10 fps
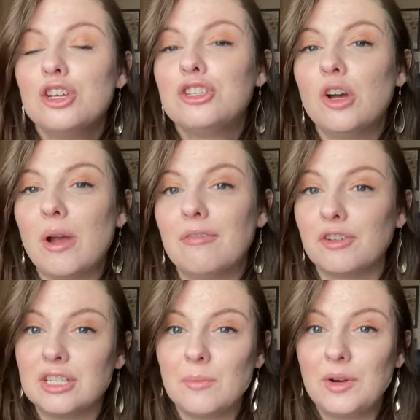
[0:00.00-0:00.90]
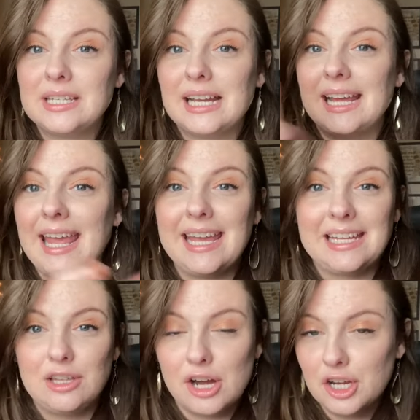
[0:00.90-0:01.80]
So if for some reason I can't
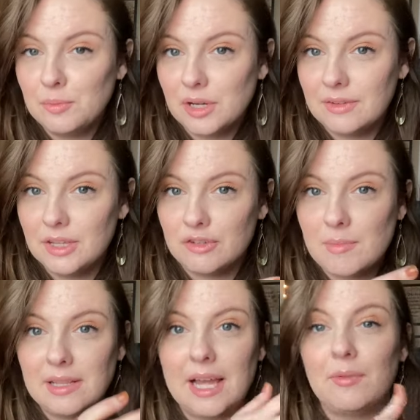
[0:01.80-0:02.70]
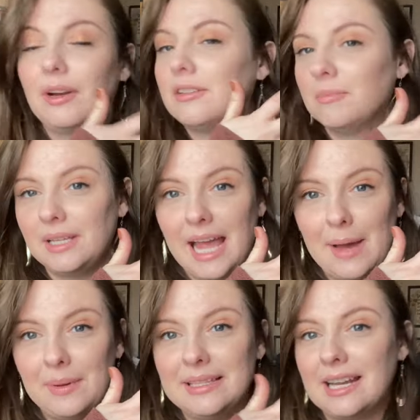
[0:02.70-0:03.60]
get the audiobook of this for my library or something
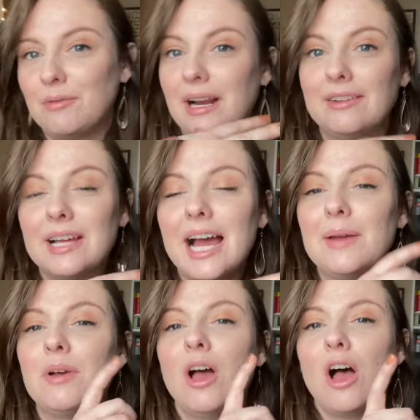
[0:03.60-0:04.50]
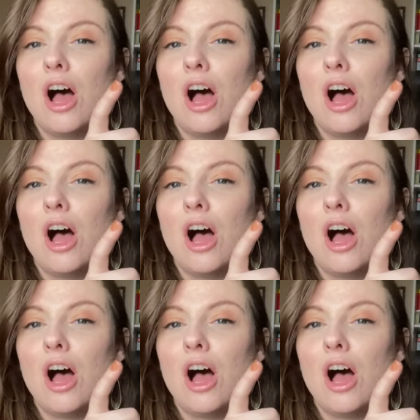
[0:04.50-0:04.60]
happens and I run out of time,